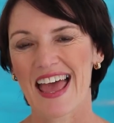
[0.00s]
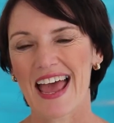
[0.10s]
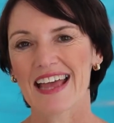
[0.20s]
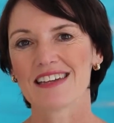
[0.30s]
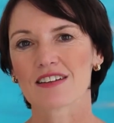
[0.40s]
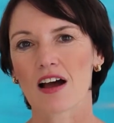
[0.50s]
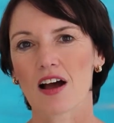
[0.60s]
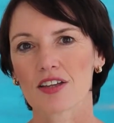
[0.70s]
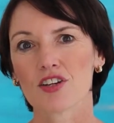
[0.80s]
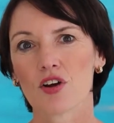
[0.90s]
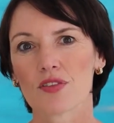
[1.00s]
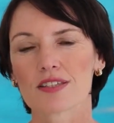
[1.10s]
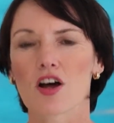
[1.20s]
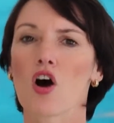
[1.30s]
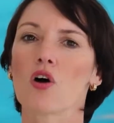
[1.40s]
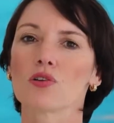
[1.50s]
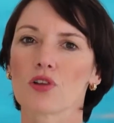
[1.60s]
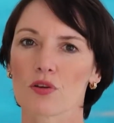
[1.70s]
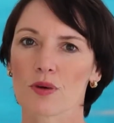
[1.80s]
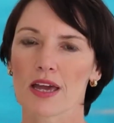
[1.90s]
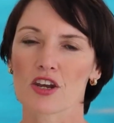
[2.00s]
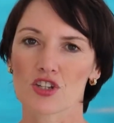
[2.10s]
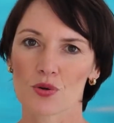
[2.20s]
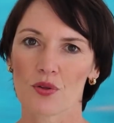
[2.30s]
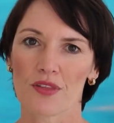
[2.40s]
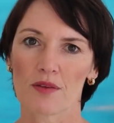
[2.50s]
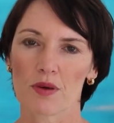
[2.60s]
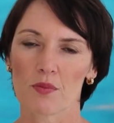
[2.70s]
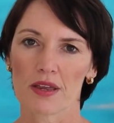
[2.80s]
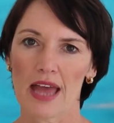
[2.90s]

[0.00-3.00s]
And, you know, there's a whole lot we're going to do on that when we